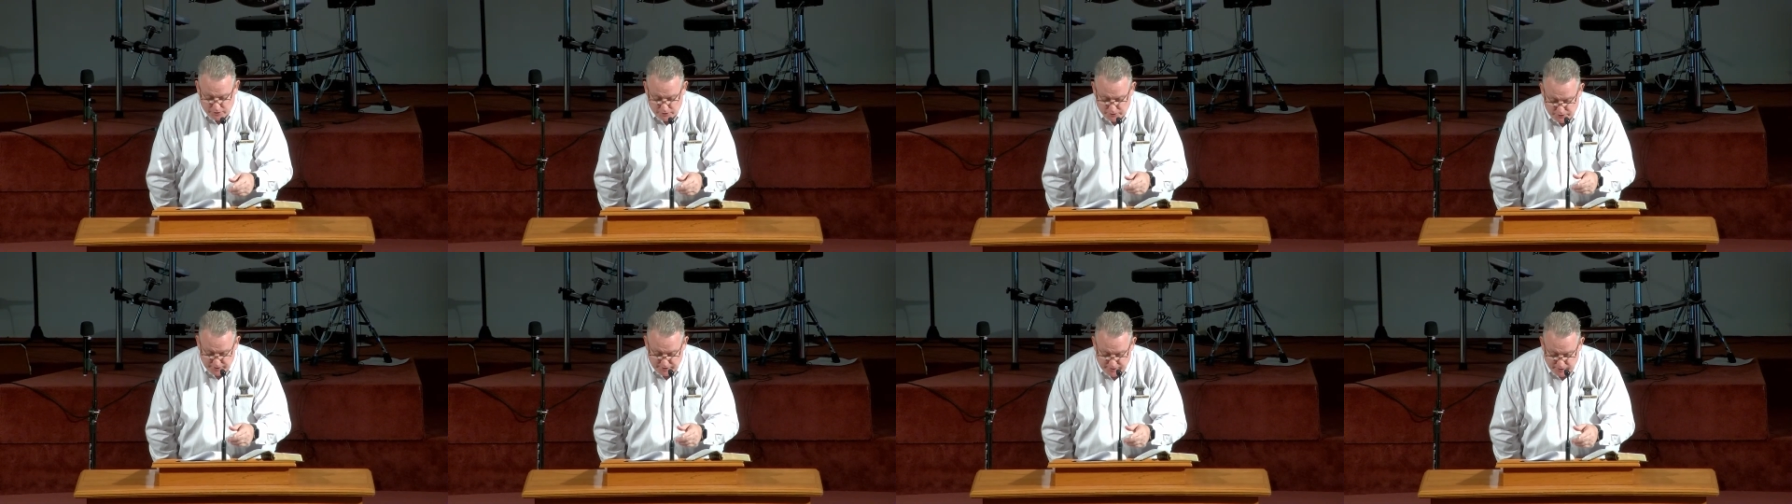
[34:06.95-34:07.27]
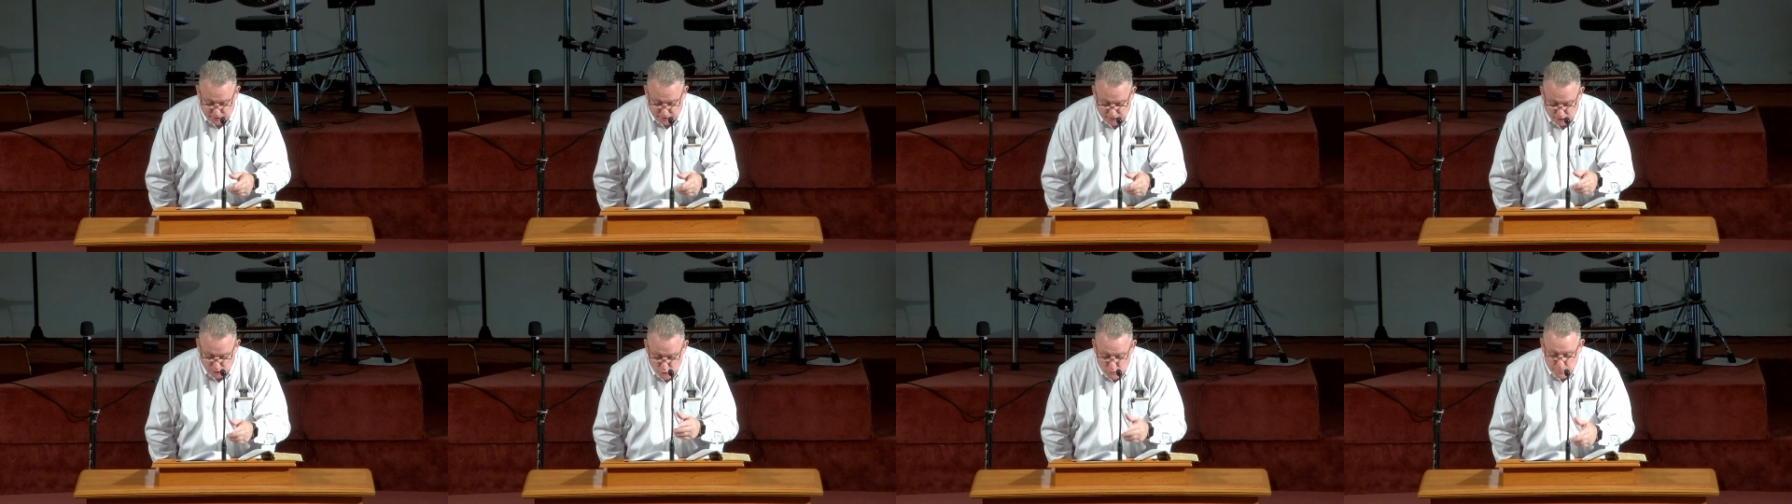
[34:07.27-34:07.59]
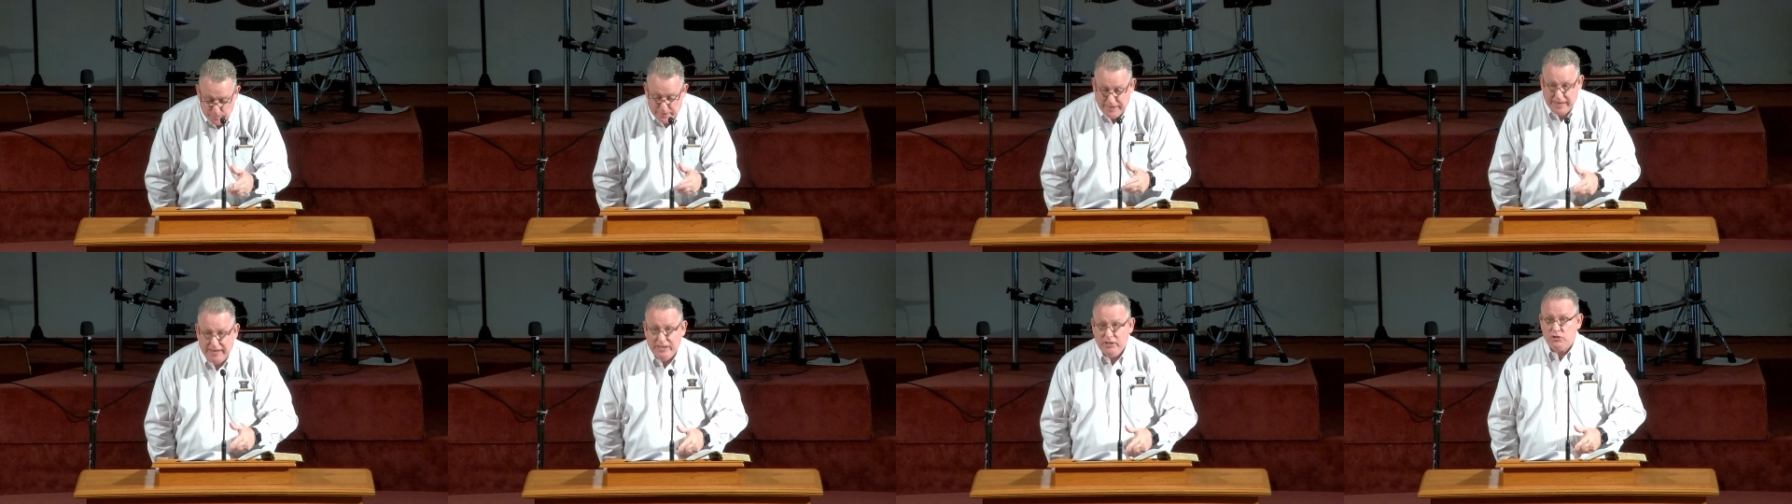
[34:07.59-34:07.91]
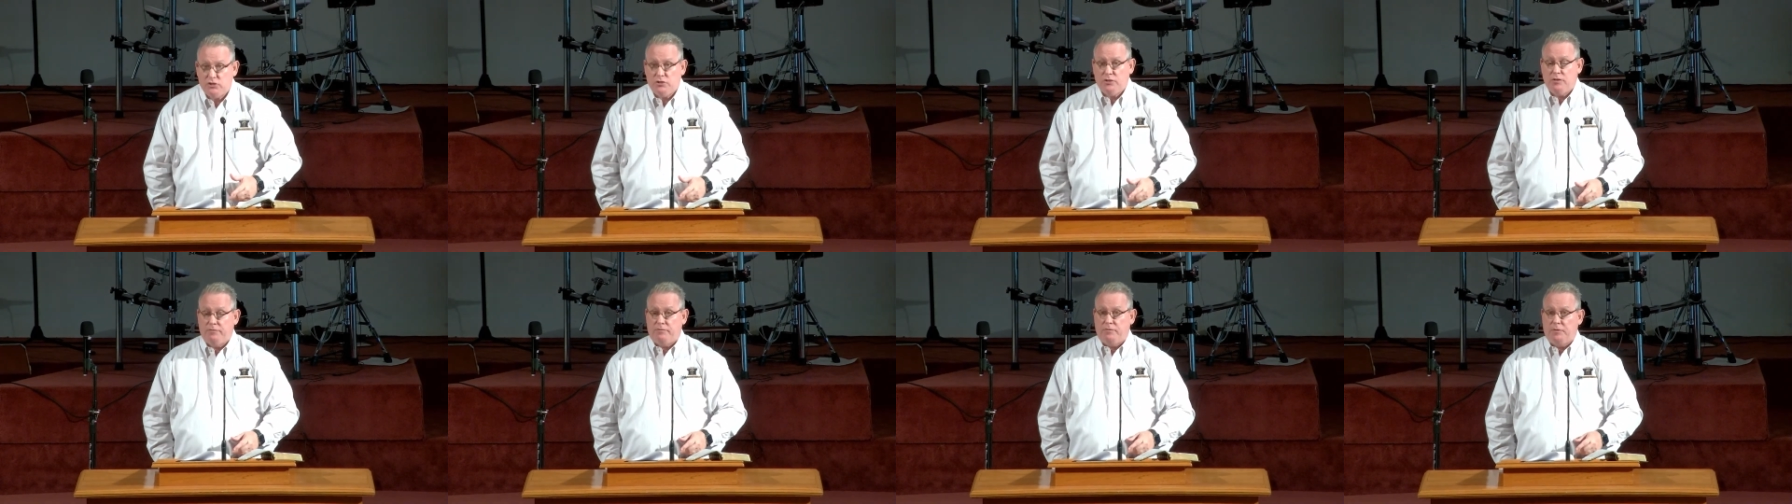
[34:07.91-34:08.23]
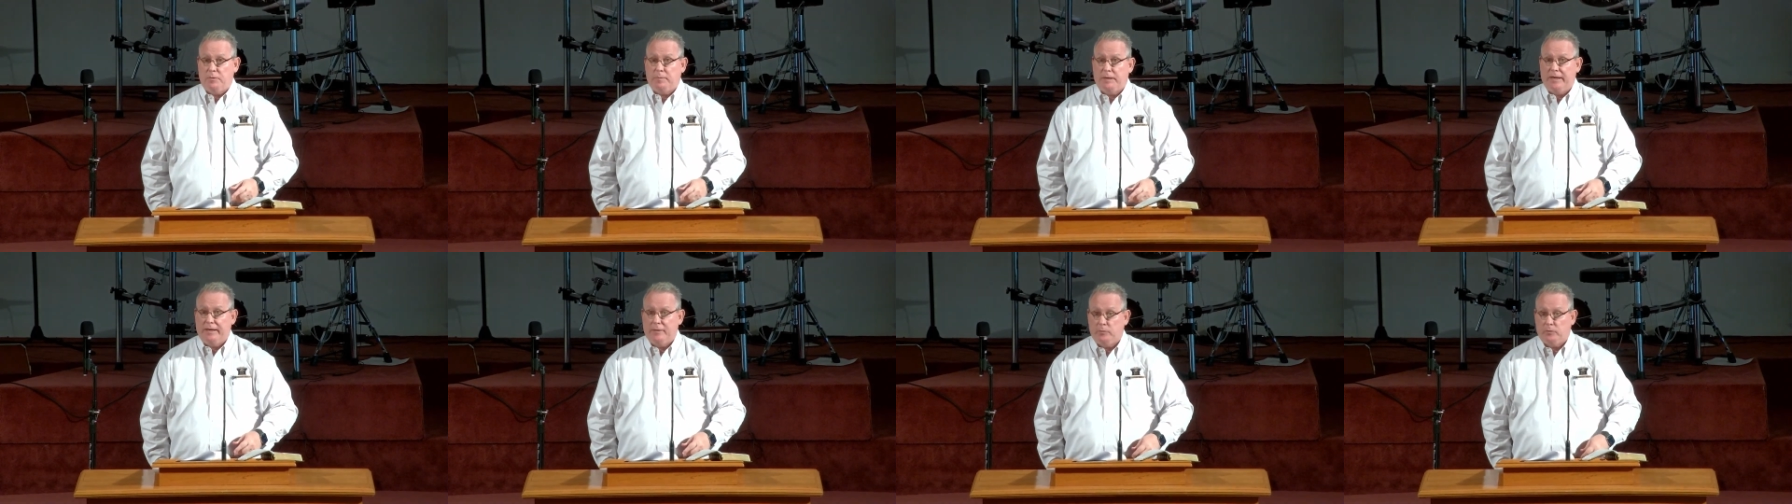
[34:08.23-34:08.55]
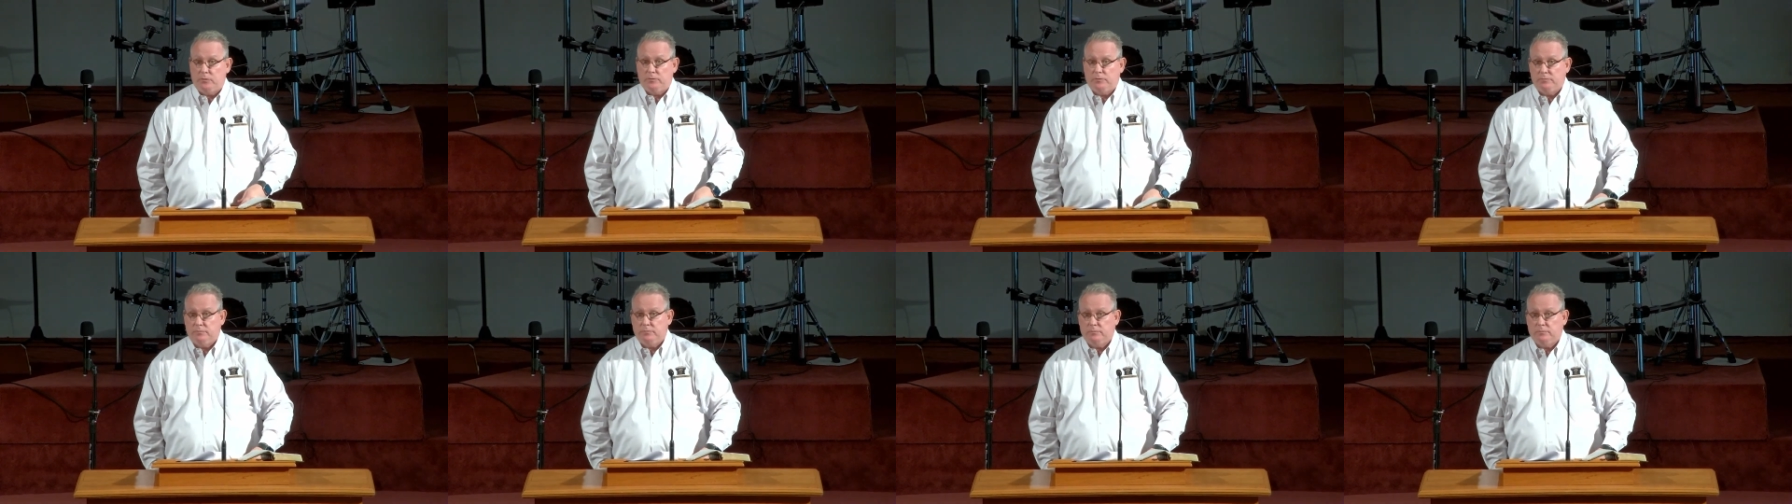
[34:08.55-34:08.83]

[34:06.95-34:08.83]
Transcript: the illumination of the Bible.